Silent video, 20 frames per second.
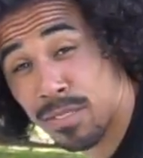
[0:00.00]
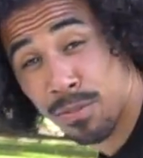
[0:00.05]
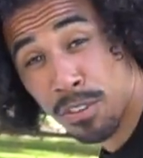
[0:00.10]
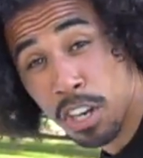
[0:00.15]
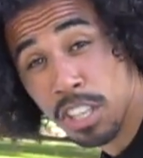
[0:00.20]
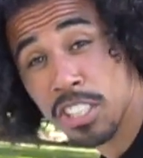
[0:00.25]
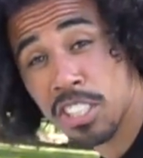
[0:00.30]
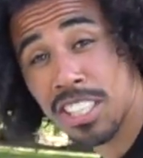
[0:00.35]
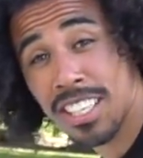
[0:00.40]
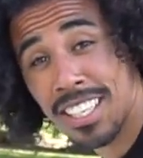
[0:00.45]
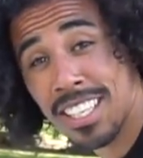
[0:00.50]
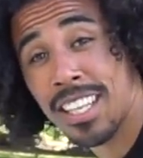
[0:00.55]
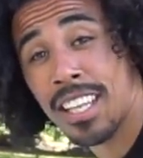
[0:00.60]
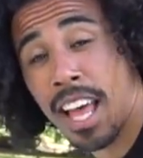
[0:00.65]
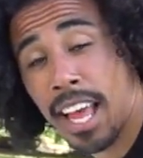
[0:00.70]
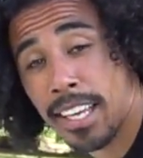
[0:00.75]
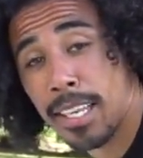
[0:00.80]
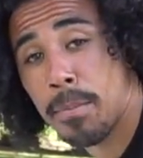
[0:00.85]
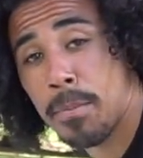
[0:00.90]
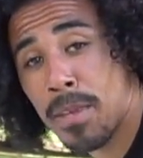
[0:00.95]
functioning
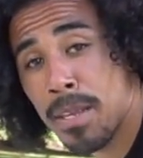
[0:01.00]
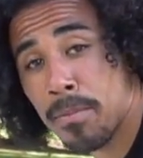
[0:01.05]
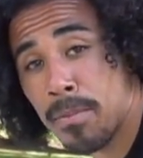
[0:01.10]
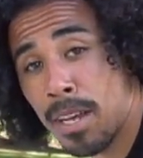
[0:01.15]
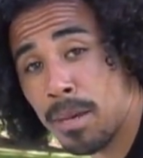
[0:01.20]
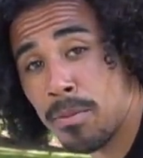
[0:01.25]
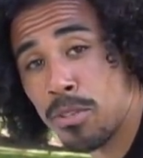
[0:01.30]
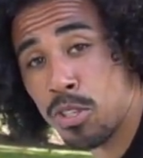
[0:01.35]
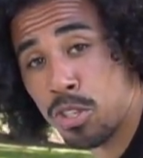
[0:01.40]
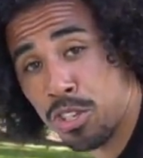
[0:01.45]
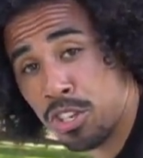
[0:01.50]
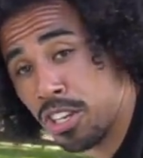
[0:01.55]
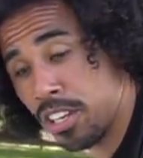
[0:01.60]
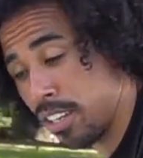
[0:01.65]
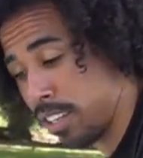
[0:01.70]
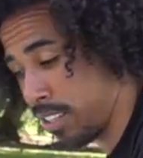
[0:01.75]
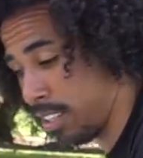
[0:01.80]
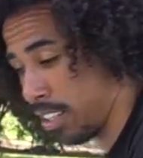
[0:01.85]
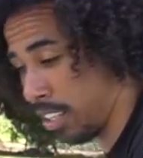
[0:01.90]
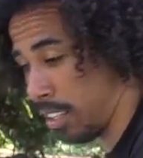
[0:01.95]
like a BMW should.
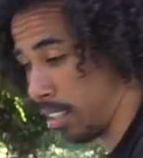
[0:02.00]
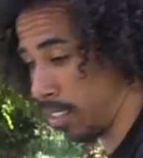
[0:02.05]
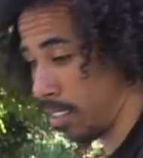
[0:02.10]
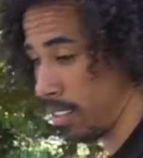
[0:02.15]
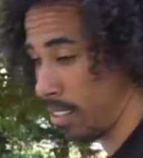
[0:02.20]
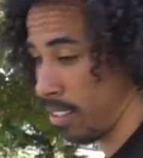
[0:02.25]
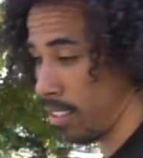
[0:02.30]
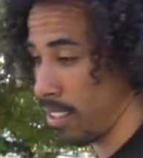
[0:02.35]
Look at this.